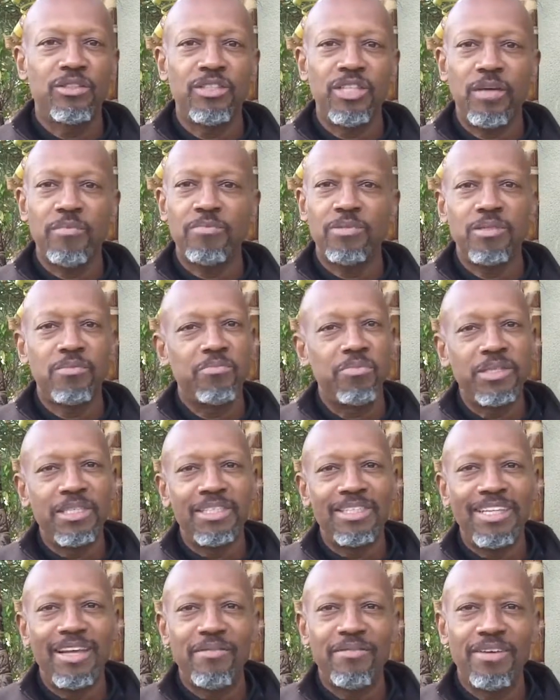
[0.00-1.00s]
or tips,
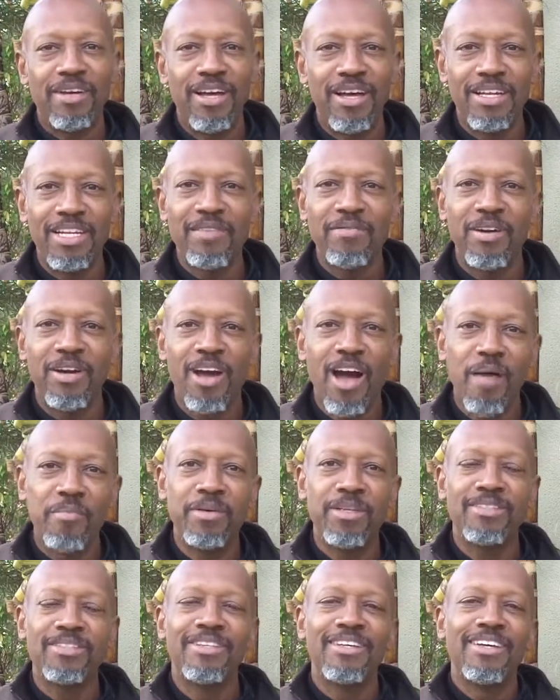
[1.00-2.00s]
please leave a
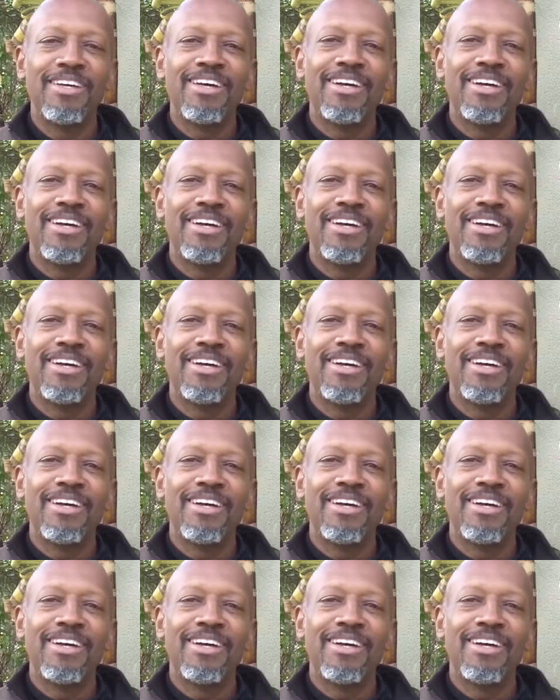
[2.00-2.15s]
comment